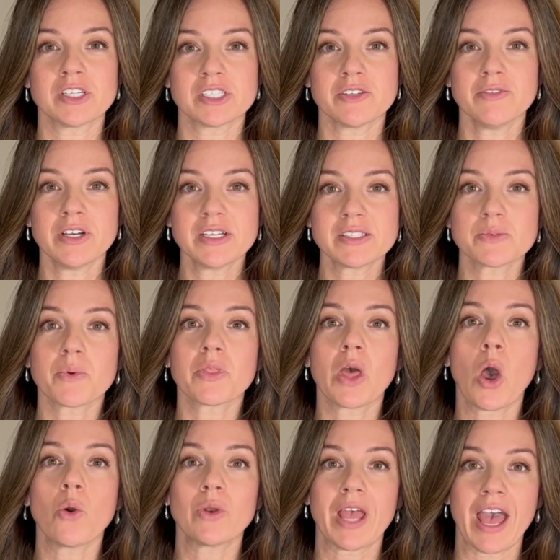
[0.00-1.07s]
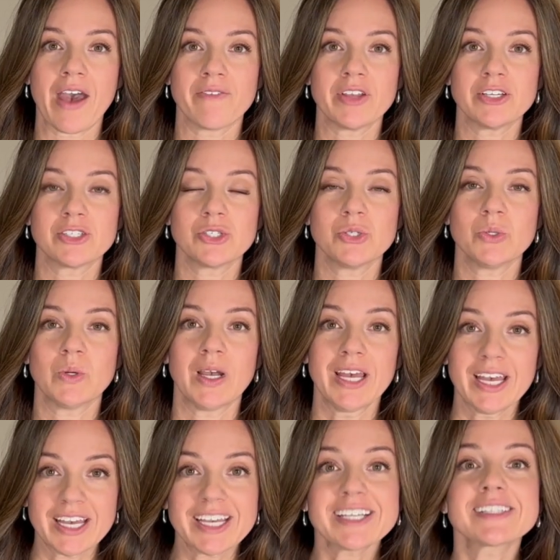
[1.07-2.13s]
of us without having to
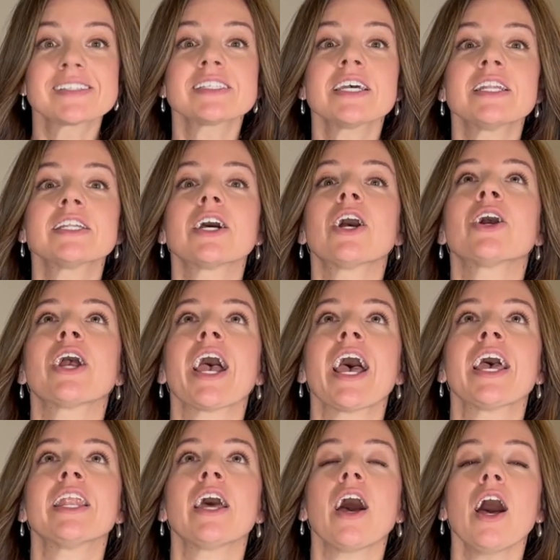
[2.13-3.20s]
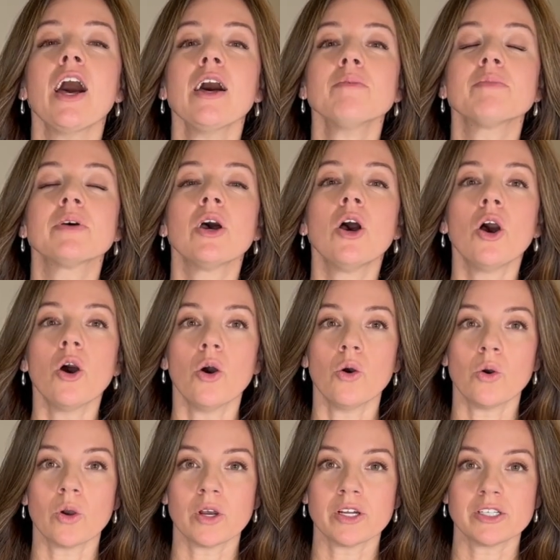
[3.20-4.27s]
extend our head up
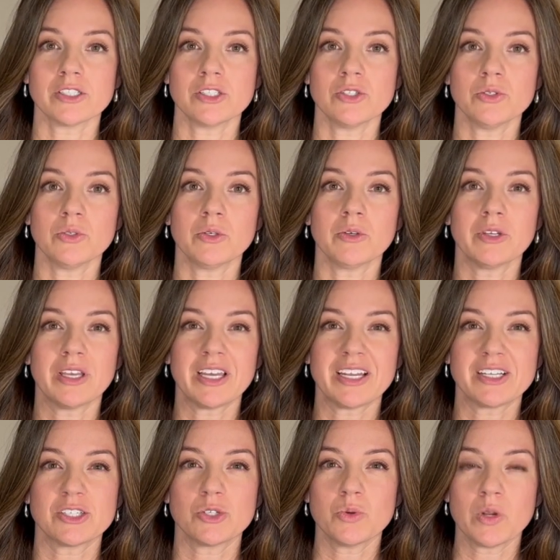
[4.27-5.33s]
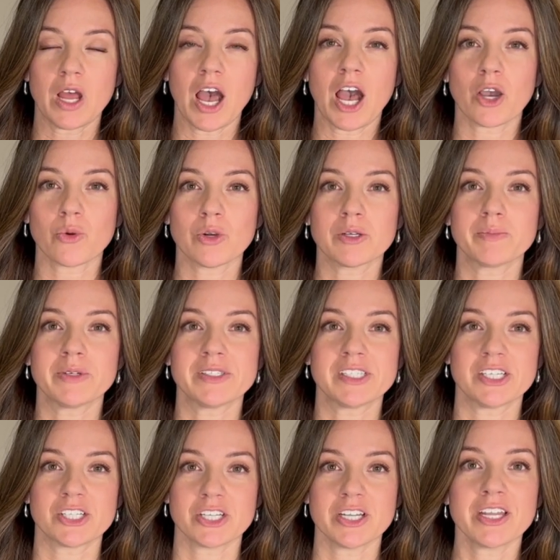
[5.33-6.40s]
or to get into an awkward
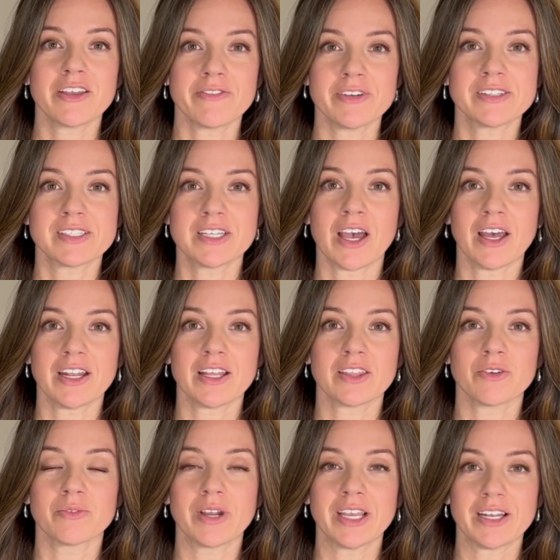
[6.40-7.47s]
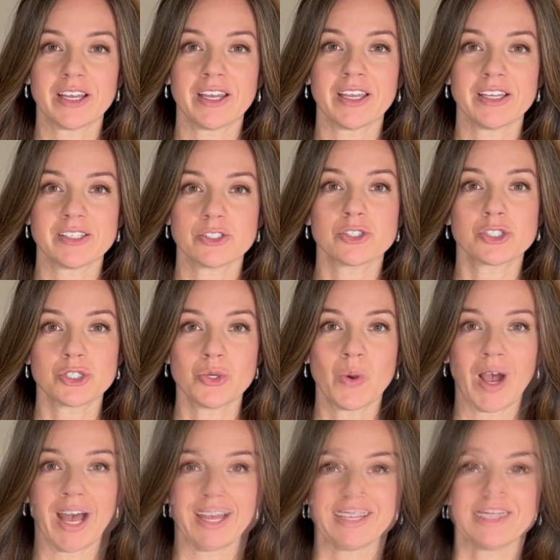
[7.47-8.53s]
position if it's not at the right height or too
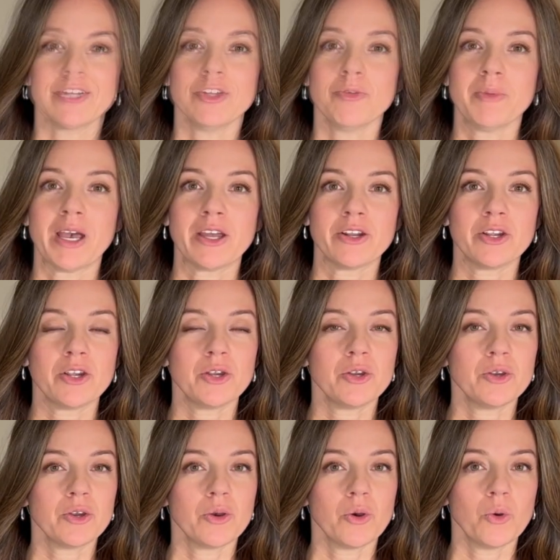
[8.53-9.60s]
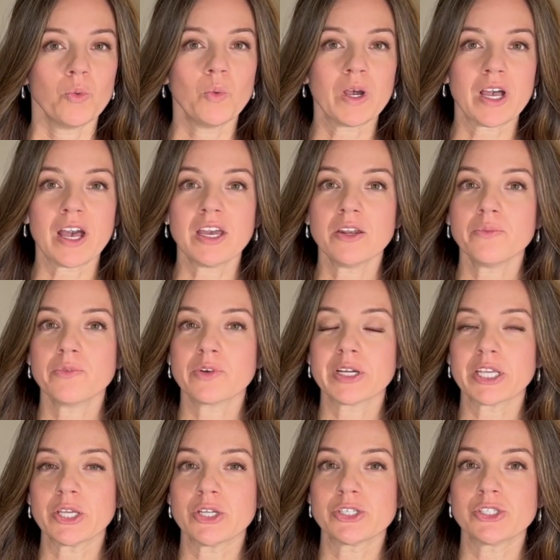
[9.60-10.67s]
high. No matter what kind of
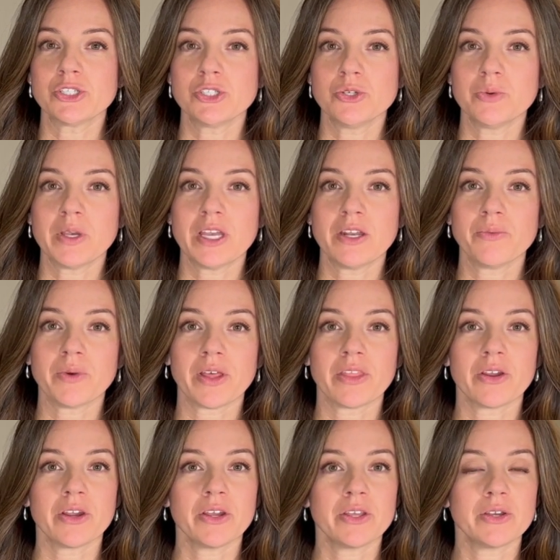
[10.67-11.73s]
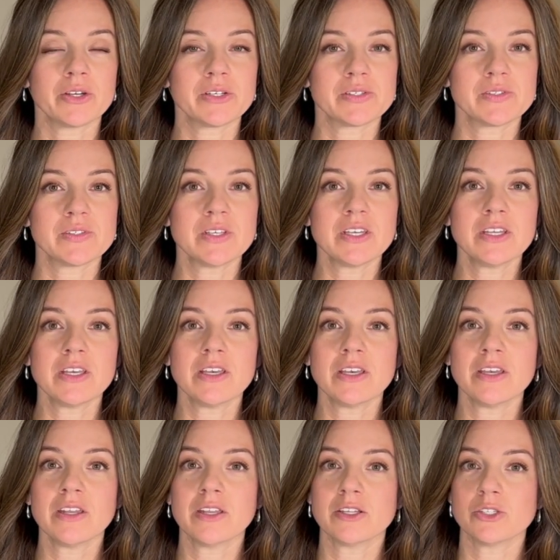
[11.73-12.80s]
work you're doing, whether you're
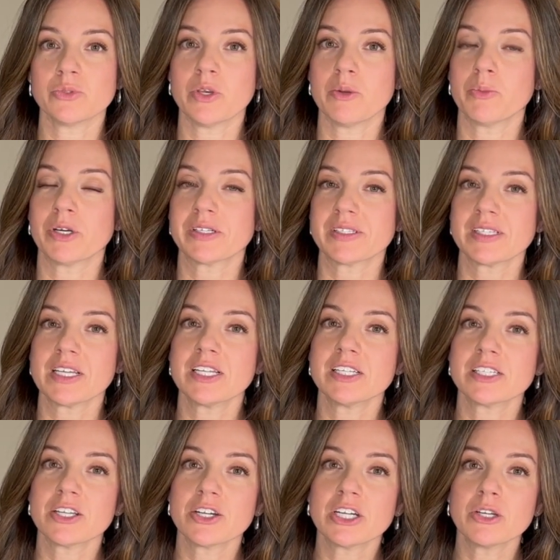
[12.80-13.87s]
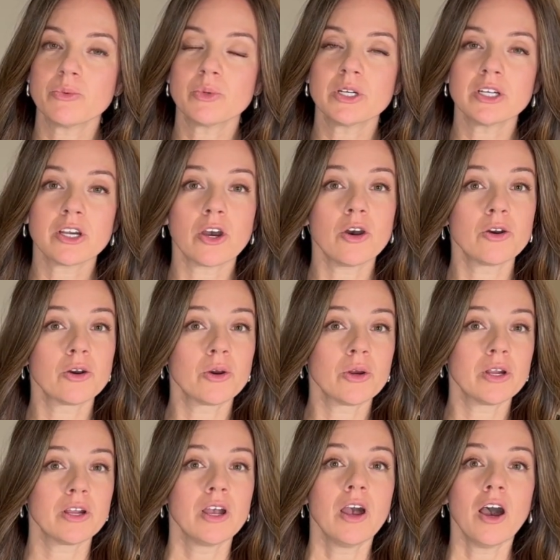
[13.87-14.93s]
seated and doing more sedentary work
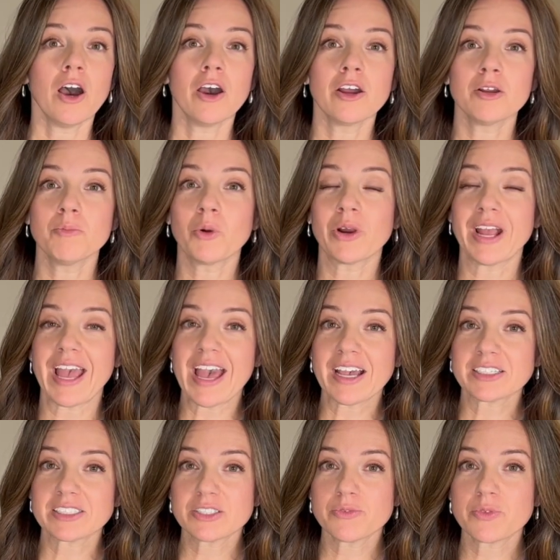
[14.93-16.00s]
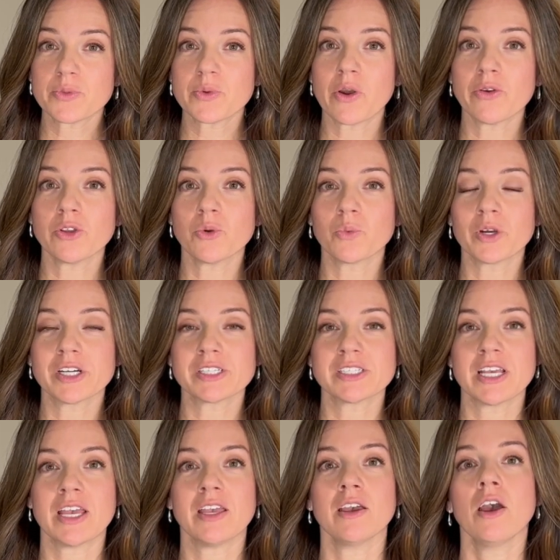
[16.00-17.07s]
or are more active throughout your
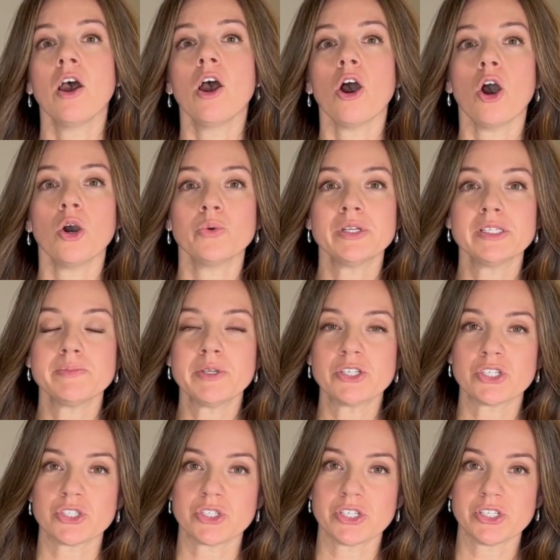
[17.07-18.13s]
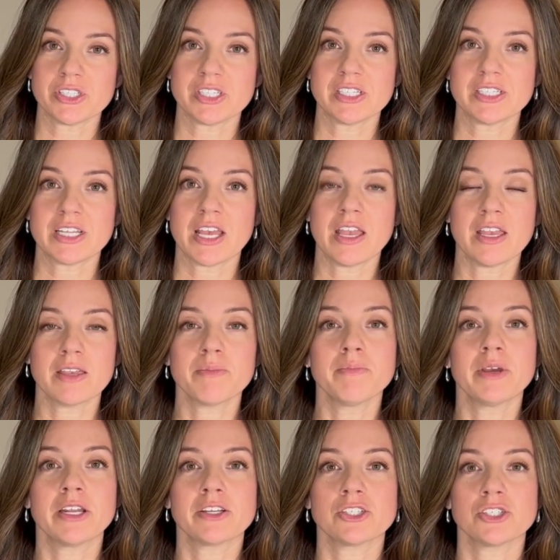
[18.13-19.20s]
workday, always be sure to take
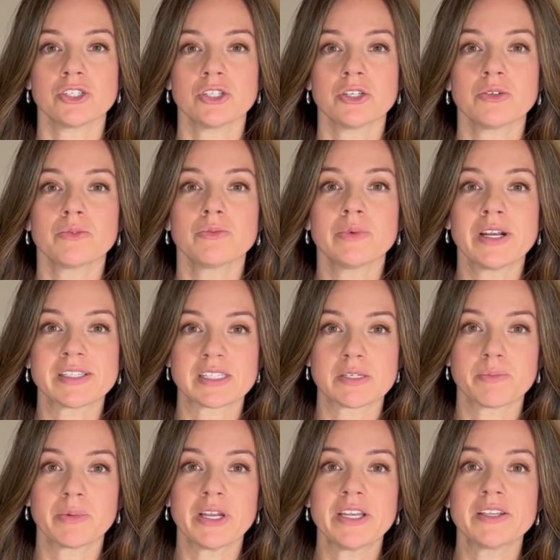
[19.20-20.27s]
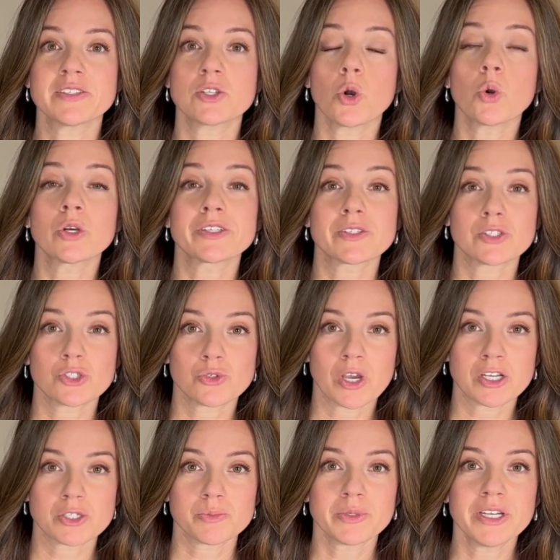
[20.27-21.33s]
miniature rest breaks or
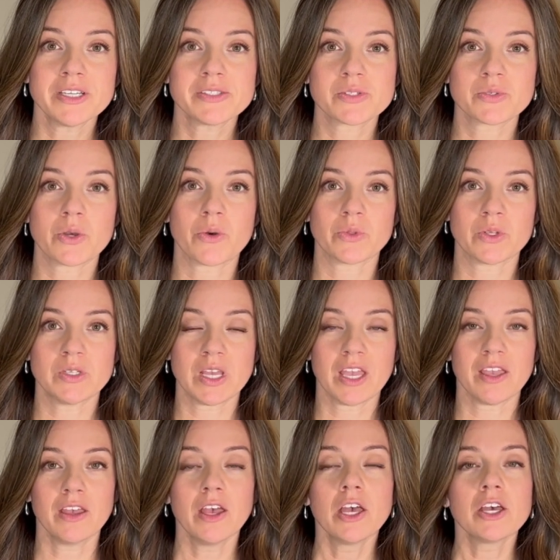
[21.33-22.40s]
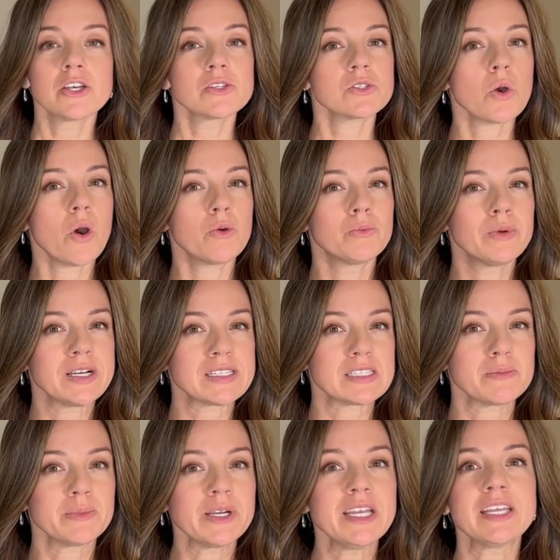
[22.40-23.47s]
stretch breaks throughout the day. So a
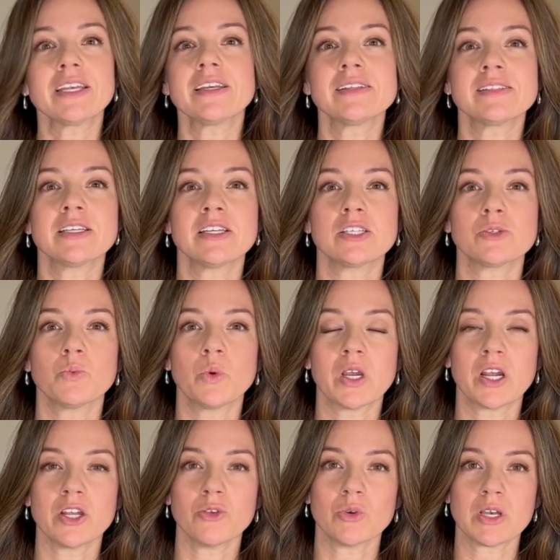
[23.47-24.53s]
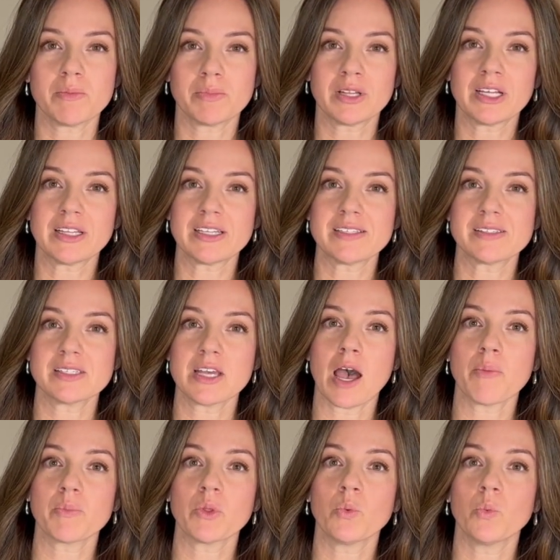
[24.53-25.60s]
rest break isn't where you completely
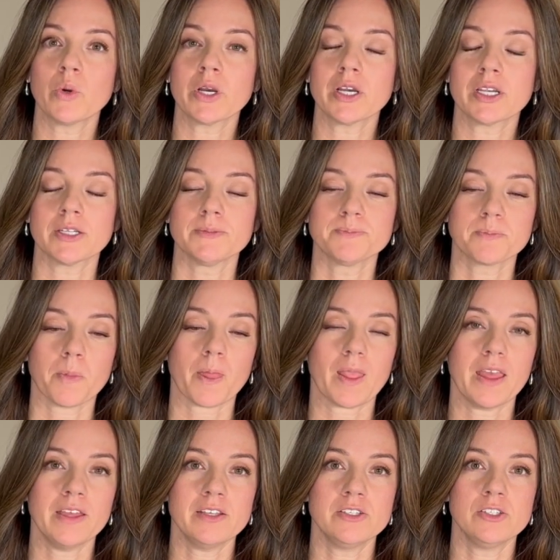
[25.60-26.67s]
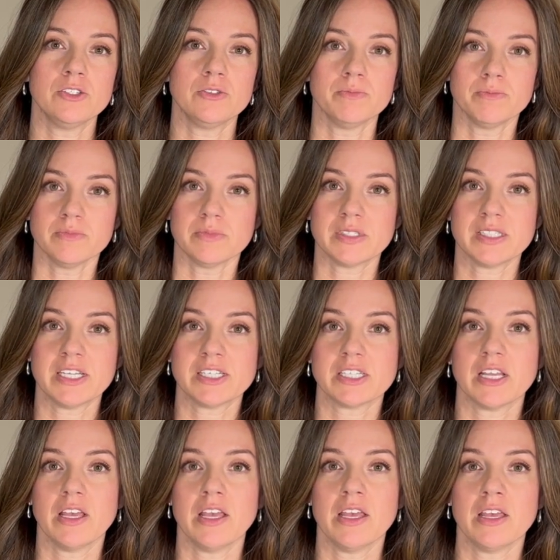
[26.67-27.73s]
stop the work and sit
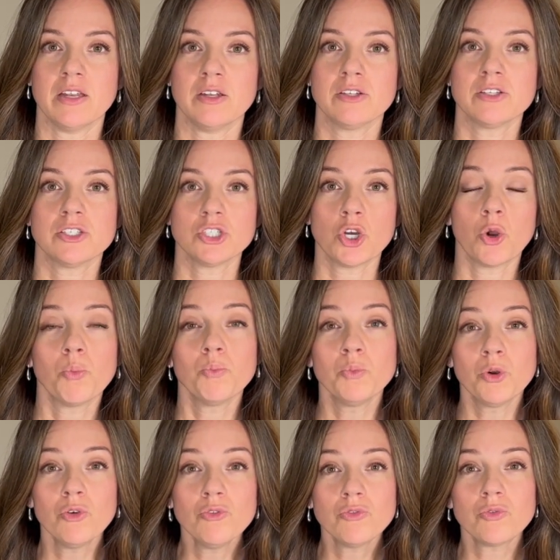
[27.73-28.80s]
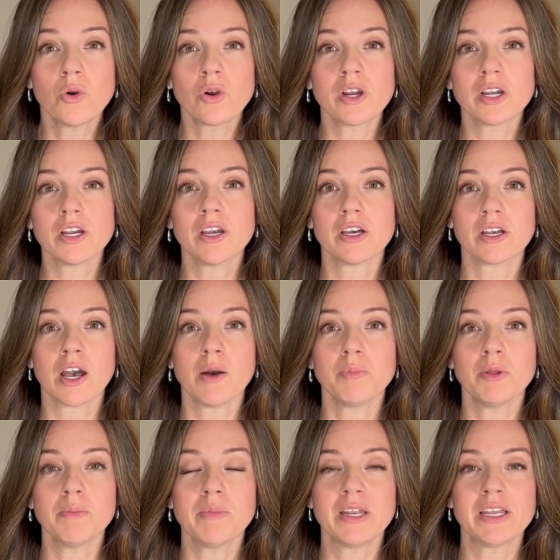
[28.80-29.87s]
and don't move for a
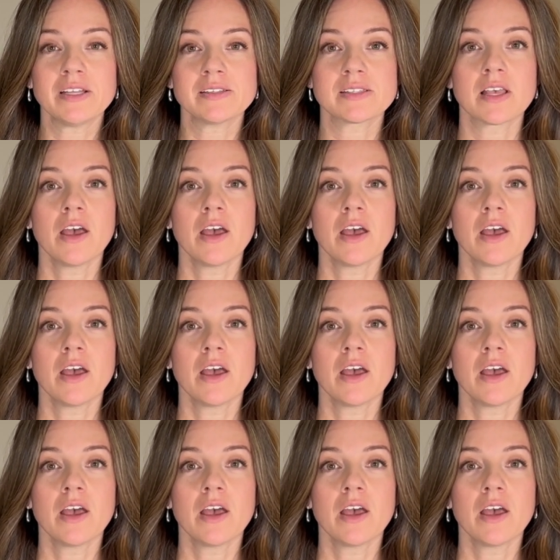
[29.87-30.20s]
couple minutes.